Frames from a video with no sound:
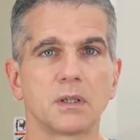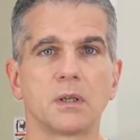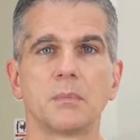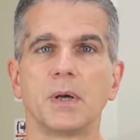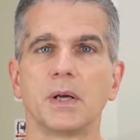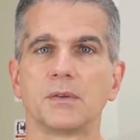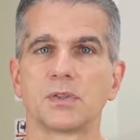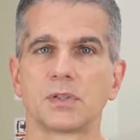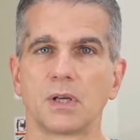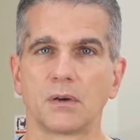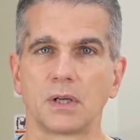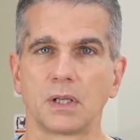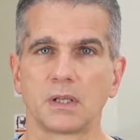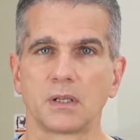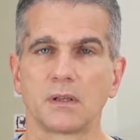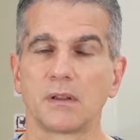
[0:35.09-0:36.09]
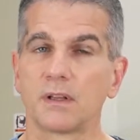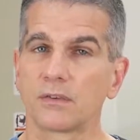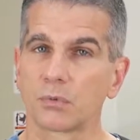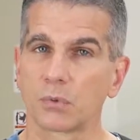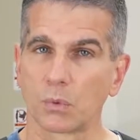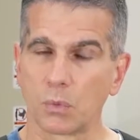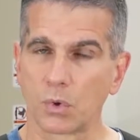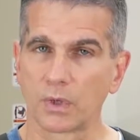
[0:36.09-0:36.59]
about sharing this
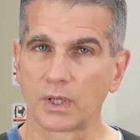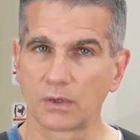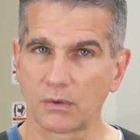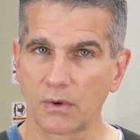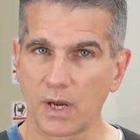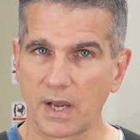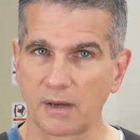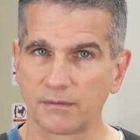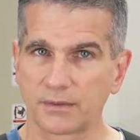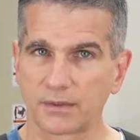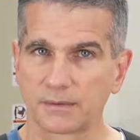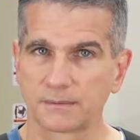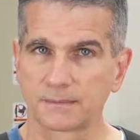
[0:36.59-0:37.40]
rewarding craft.